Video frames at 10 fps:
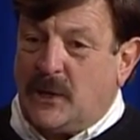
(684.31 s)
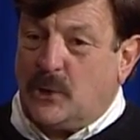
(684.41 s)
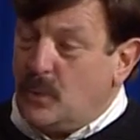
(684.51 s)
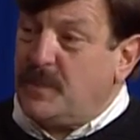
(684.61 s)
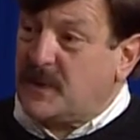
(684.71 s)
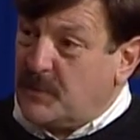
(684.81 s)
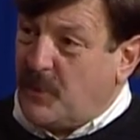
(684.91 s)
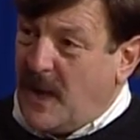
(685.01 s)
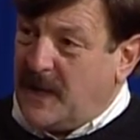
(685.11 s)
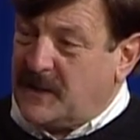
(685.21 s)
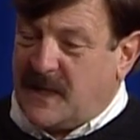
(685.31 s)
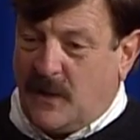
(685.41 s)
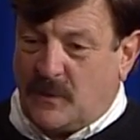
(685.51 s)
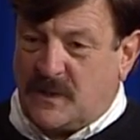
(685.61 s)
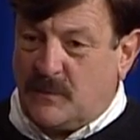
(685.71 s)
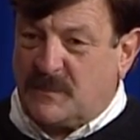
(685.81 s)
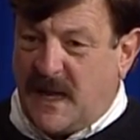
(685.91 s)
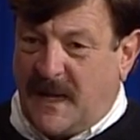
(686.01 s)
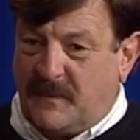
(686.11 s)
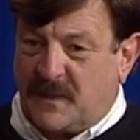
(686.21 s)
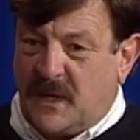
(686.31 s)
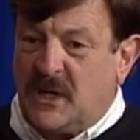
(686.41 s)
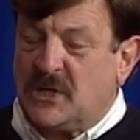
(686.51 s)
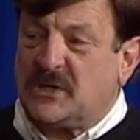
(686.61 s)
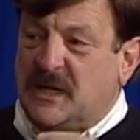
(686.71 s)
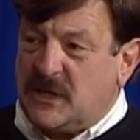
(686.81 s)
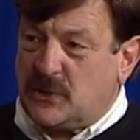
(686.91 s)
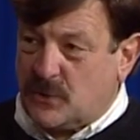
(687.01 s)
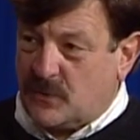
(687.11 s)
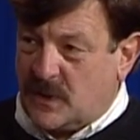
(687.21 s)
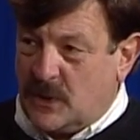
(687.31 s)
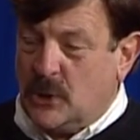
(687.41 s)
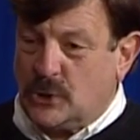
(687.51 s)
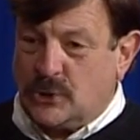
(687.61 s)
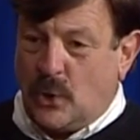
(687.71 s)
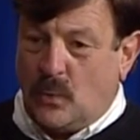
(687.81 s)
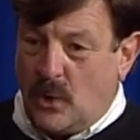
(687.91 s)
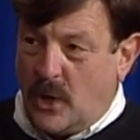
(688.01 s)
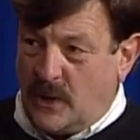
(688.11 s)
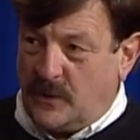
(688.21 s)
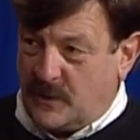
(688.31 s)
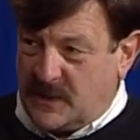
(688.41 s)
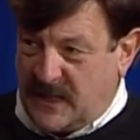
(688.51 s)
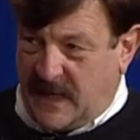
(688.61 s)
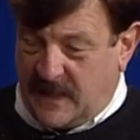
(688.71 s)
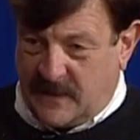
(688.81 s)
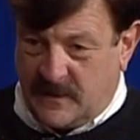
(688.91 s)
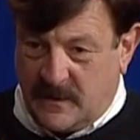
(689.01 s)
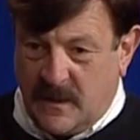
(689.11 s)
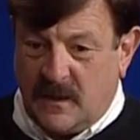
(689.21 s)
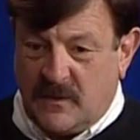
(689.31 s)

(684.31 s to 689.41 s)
You would be surprised how sometimes teachers don't understand